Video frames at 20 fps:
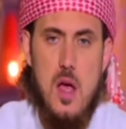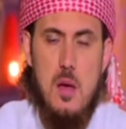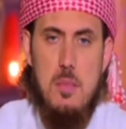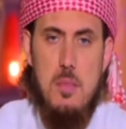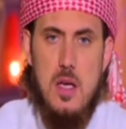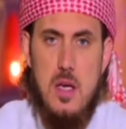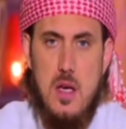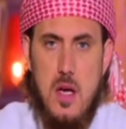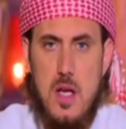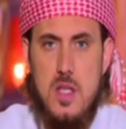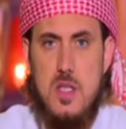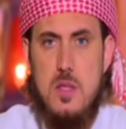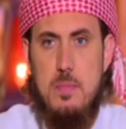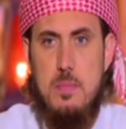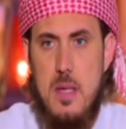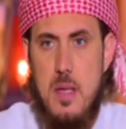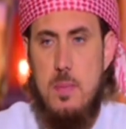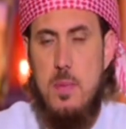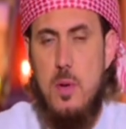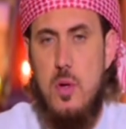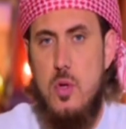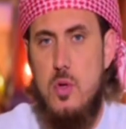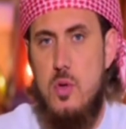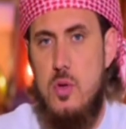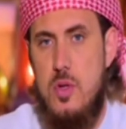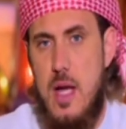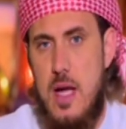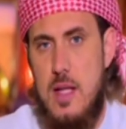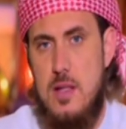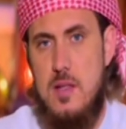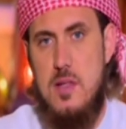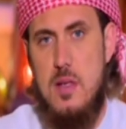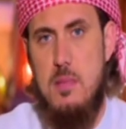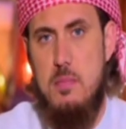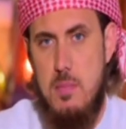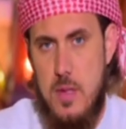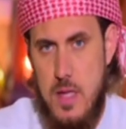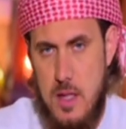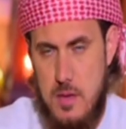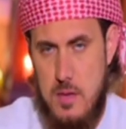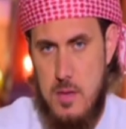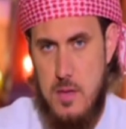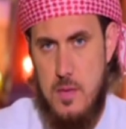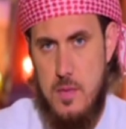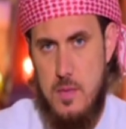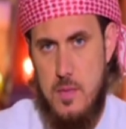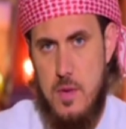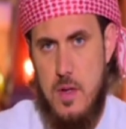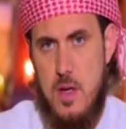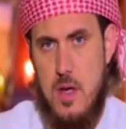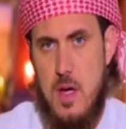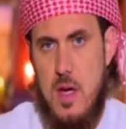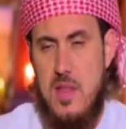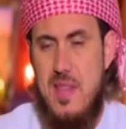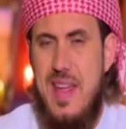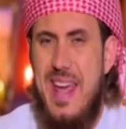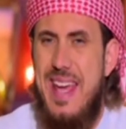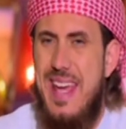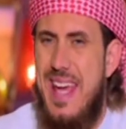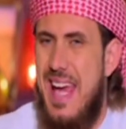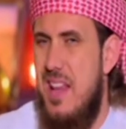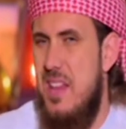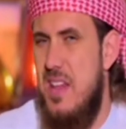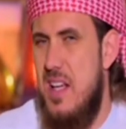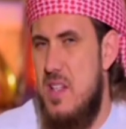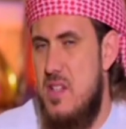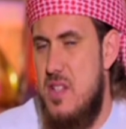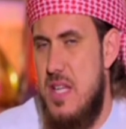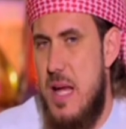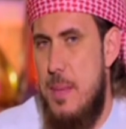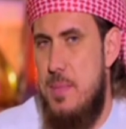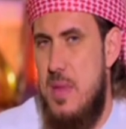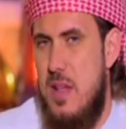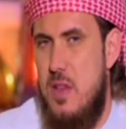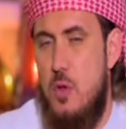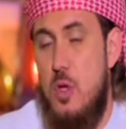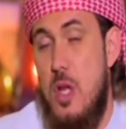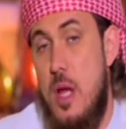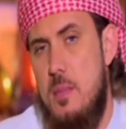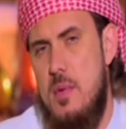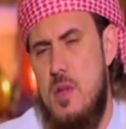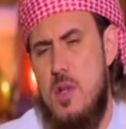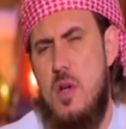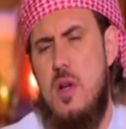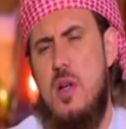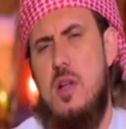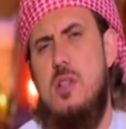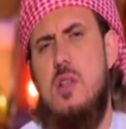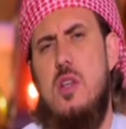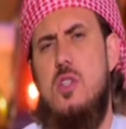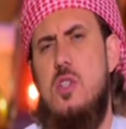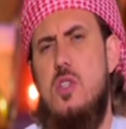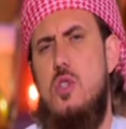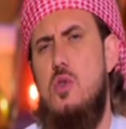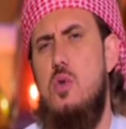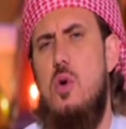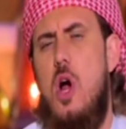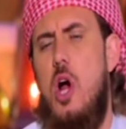Because people do not submit. They can't accept it. To them, you know, it's too